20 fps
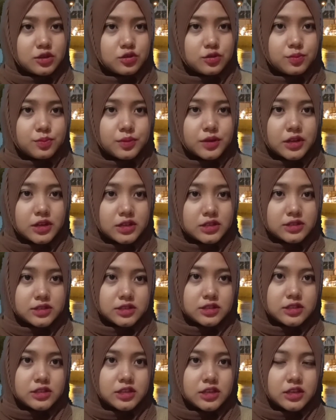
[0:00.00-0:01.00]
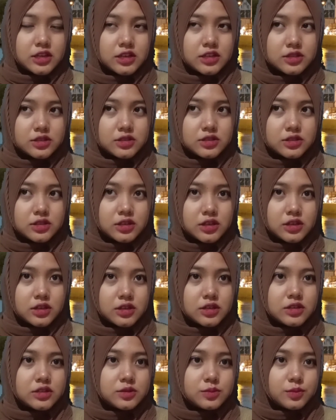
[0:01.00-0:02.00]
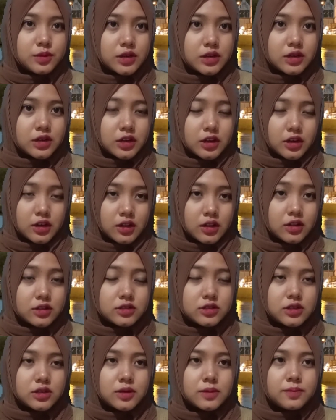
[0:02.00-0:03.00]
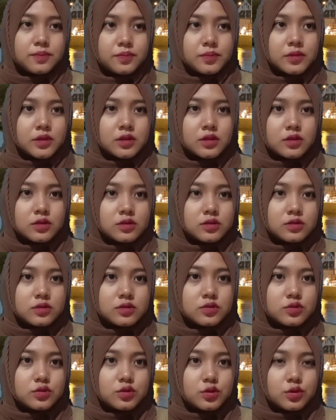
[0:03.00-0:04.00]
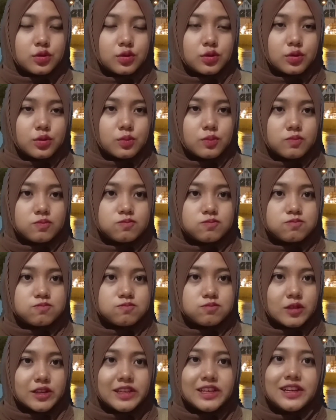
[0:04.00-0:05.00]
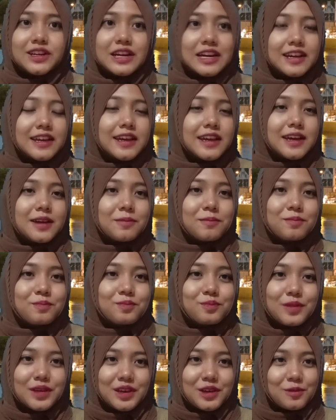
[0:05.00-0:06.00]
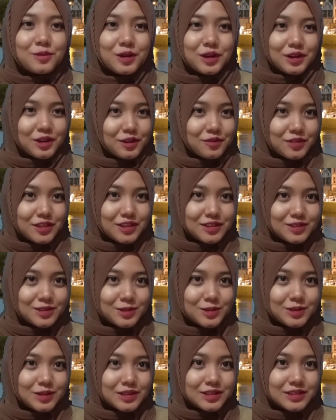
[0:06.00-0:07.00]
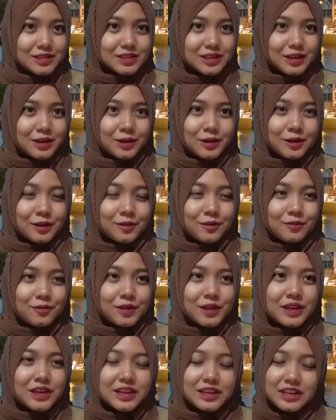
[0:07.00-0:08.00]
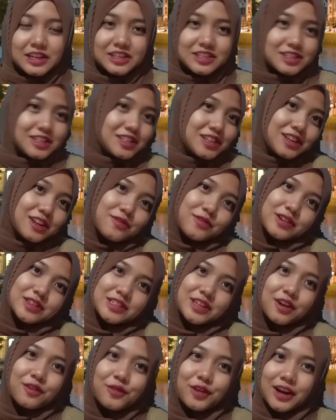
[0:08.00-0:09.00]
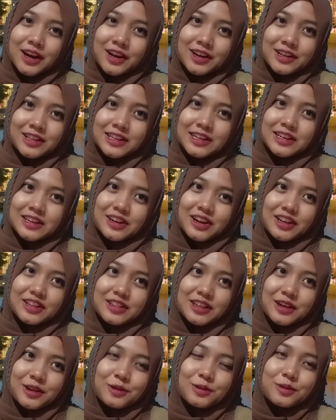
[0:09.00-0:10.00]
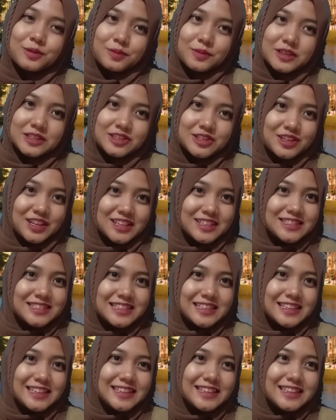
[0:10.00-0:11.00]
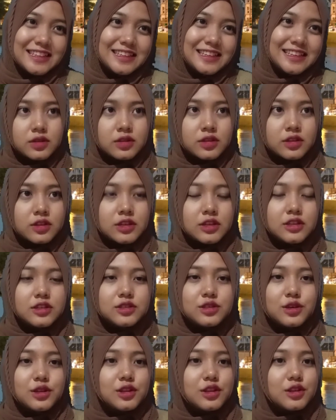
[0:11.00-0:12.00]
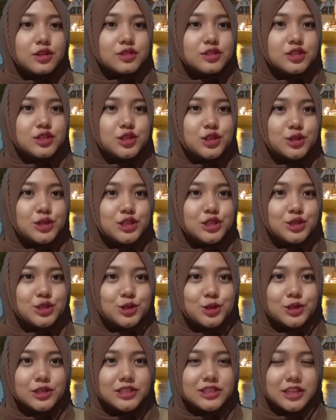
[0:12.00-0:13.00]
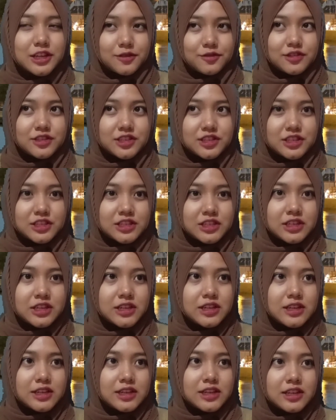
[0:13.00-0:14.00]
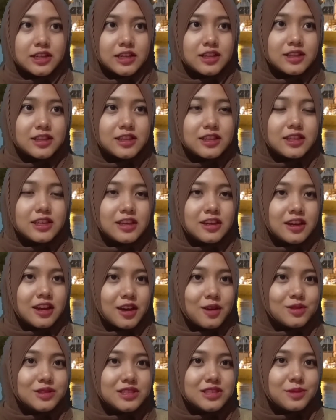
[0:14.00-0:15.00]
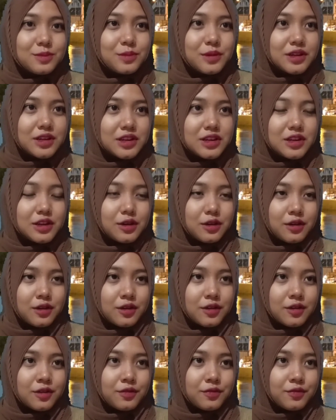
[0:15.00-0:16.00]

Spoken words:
pass the test that IISMA held. So here I am being one of the students of National University of Ireland right now, as you can see. So long story short, after the announcement of